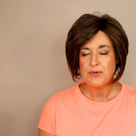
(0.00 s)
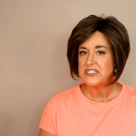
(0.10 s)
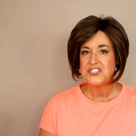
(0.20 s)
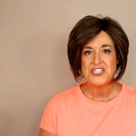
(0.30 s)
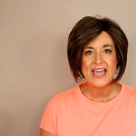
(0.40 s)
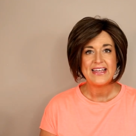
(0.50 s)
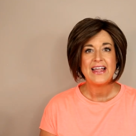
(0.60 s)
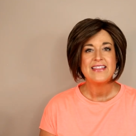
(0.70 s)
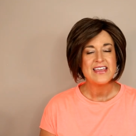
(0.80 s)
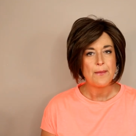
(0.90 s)
I
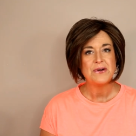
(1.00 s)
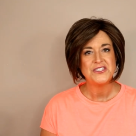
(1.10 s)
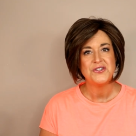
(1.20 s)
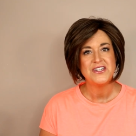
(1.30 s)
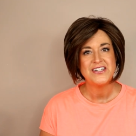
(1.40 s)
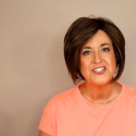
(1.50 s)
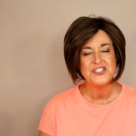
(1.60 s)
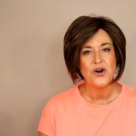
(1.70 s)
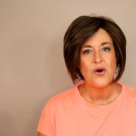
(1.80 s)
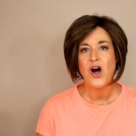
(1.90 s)
appreciate the
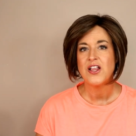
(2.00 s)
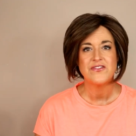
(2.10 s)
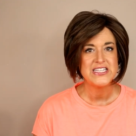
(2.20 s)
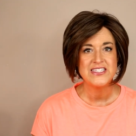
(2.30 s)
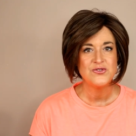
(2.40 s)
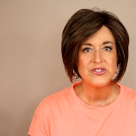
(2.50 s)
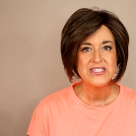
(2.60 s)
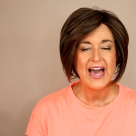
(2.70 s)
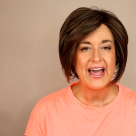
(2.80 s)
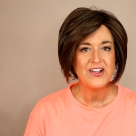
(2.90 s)
opportunity to show all of these
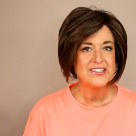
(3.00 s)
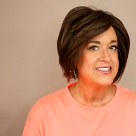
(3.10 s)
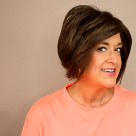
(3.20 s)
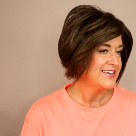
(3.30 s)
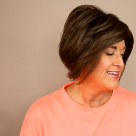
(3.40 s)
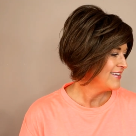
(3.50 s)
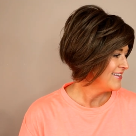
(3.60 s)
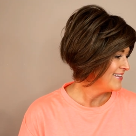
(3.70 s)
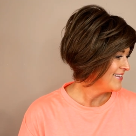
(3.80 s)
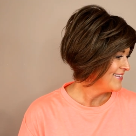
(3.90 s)
new styles.
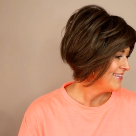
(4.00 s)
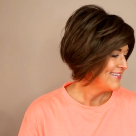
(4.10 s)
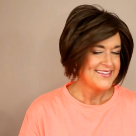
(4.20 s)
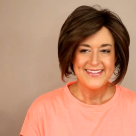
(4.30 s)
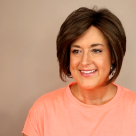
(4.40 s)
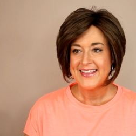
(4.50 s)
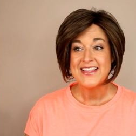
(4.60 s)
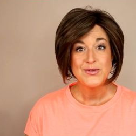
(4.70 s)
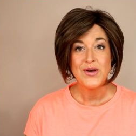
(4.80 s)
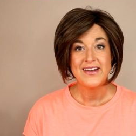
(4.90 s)

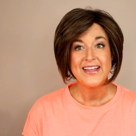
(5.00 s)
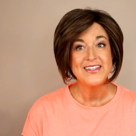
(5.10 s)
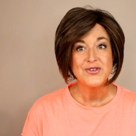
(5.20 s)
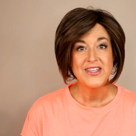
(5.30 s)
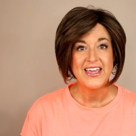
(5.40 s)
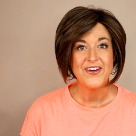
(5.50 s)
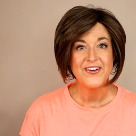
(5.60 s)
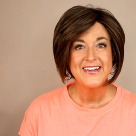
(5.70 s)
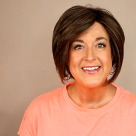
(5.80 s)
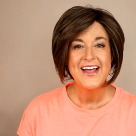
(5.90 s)
And this one is really
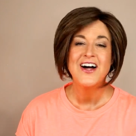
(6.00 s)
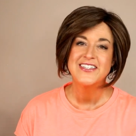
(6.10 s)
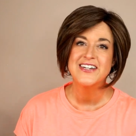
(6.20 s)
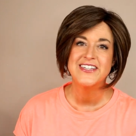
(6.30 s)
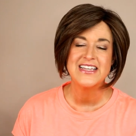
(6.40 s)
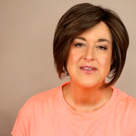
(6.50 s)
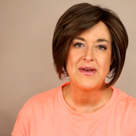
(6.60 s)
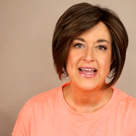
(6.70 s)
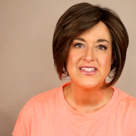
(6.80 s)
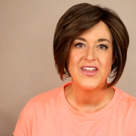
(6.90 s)
cute. I'll talk to you
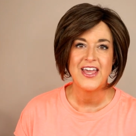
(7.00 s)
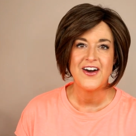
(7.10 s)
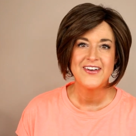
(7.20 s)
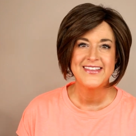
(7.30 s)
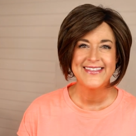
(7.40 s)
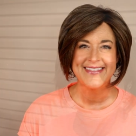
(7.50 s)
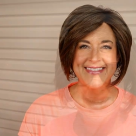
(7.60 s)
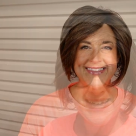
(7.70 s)
guys in my next video.